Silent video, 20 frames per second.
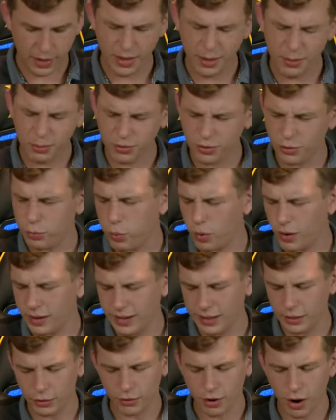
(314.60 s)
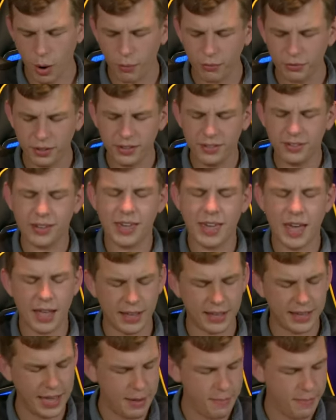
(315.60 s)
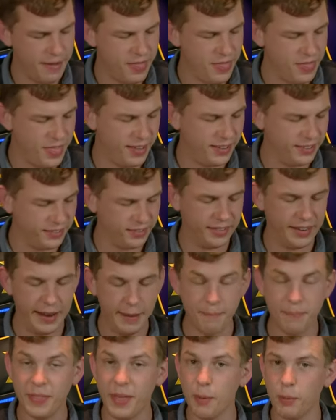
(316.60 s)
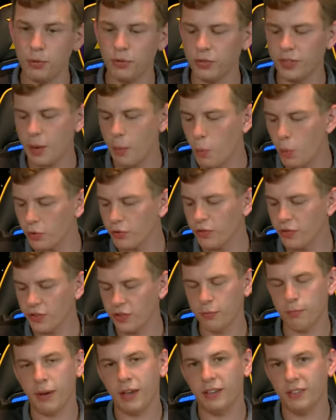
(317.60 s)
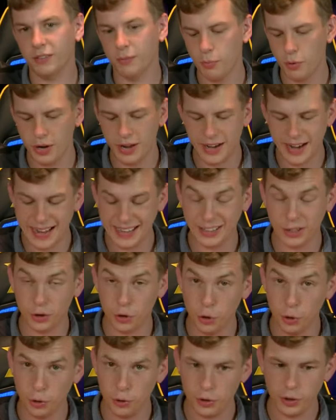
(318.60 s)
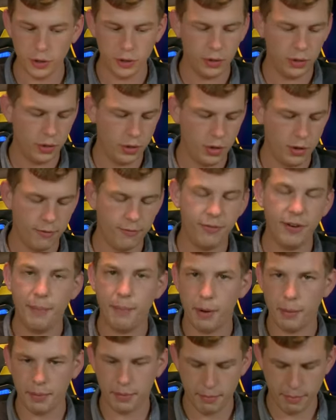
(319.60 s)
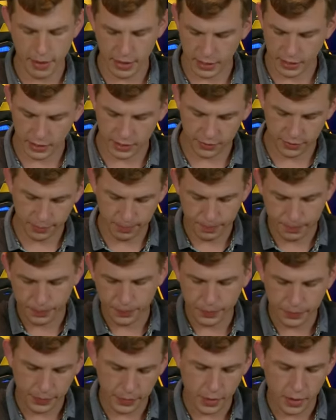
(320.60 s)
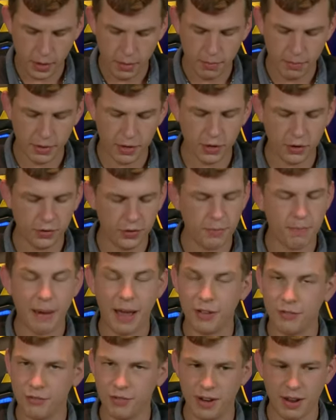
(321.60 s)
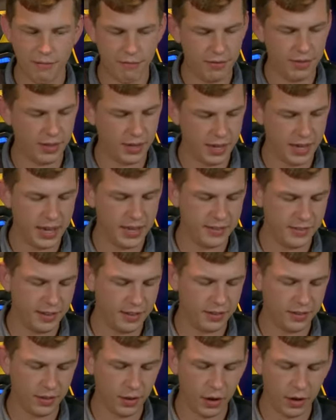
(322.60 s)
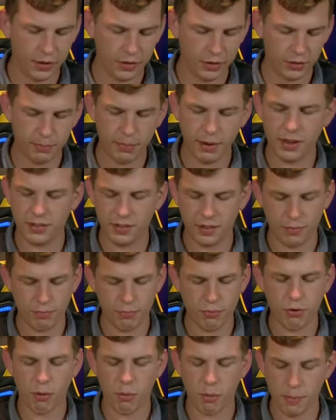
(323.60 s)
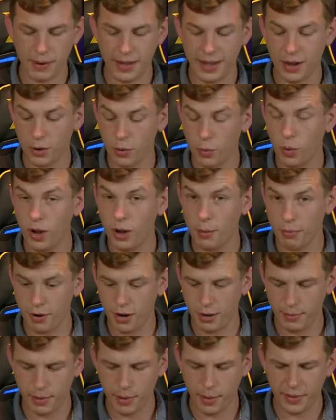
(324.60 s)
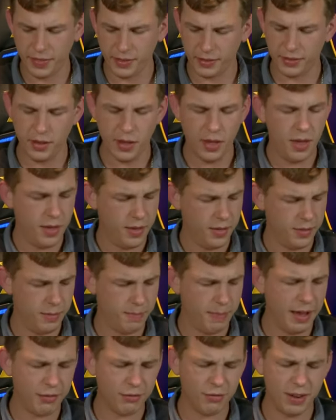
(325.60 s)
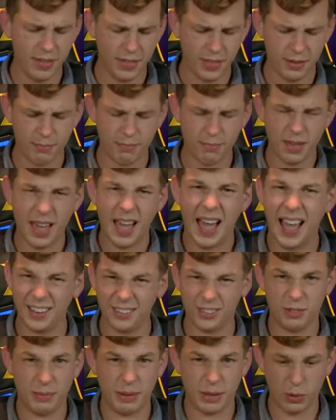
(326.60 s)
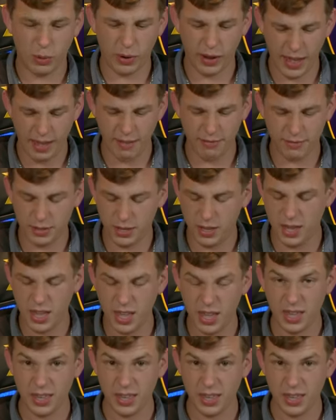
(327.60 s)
It was just one little right. Obviously, to keep it this slim, there wasn't the space to put in a good flip-up mechanism. Because the battery and everything is inside, space is probably at quite a premium. I mean, the battery in this has to be quite hefty.